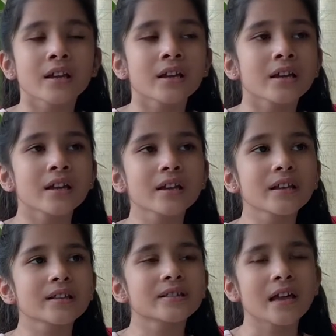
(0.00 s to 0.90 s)
he
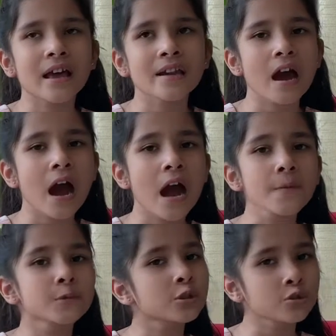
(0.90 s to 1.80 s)
said, I'm
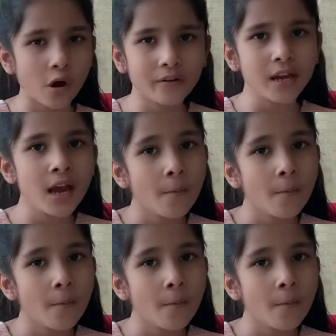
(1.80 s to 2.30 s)
sorry,